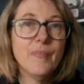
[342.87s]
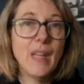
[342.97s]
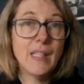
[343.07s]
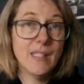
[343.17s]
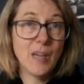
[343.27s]

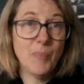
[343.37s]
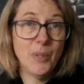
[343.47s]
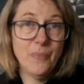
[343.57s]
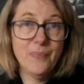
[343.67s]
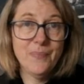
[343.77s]
And
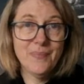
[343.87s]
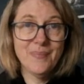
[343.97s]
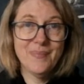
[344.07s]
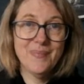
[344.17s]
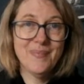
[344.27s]
double,
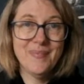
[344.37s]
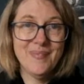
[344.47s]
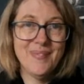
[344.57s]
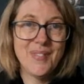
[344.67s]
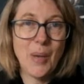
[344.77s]

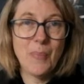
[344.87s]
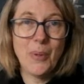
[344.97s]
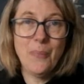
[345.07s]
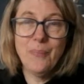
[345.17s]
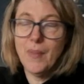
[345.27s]

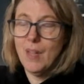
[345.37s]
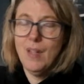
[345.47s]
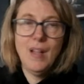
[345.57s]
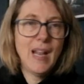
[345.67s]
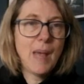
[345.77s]
double.
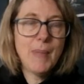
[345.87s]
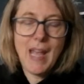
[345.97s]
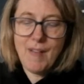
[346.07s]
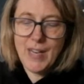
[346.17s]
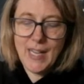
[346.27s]
Let me
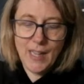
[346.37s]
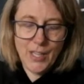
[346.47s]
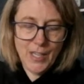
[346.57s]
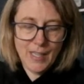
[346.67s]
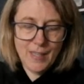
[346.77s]
have a little
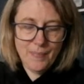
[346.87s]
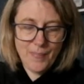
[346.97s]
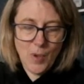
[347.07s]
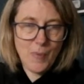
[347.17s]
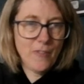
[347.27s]
look
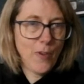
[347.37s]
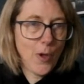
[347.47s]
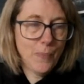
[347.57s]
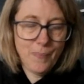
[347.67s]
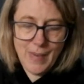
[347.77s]
on my
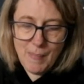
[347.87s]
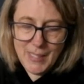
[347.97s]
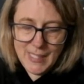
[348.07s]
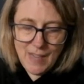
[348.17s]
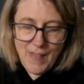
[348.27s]
phone. Let
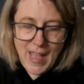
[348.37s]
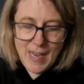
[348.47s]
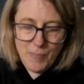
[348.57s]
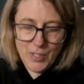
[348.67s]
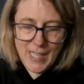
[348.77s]
me see if
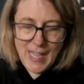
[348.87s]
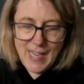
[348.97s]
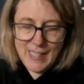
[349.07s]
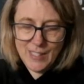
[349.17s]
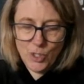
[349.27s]

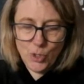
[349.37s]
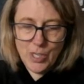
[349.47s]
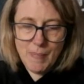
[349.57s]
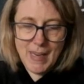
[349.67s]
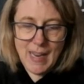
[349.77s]
anybody is
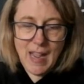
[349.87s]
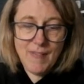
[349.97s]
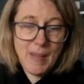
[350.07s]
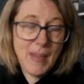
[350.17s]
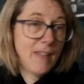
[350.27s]
joining me
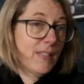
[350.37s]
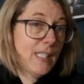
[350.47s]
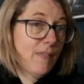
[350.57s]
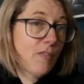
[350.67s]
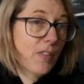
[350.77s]
live. Let me even
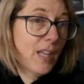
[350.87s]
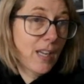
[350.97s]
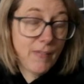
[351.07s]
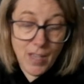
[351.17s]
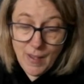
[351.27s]
see if I've got the
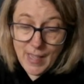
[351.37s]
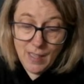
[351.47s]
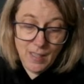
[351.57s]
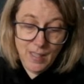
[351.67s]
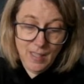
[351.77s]
live going.